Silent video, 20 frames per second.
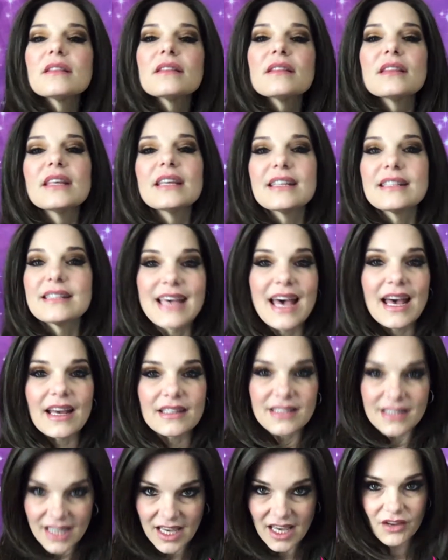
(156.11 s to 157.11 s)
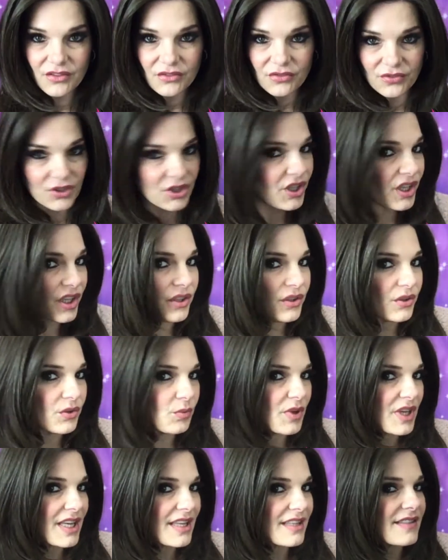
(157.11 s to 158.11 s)
the exact cut for you
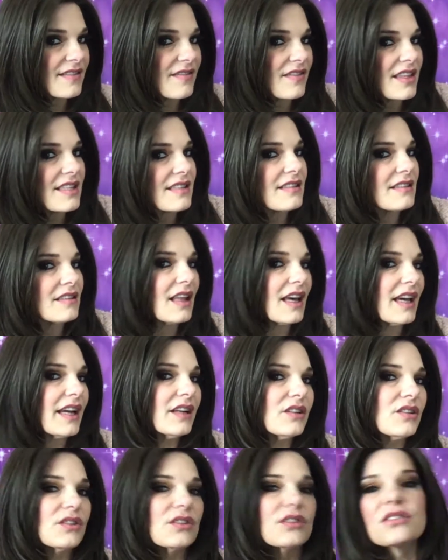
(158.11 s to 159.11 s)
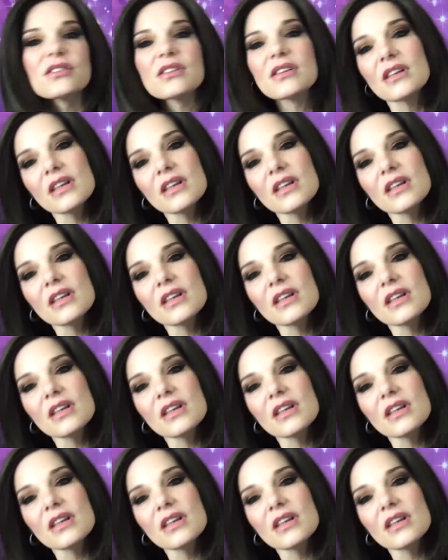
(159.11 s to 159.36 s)
because of these layers.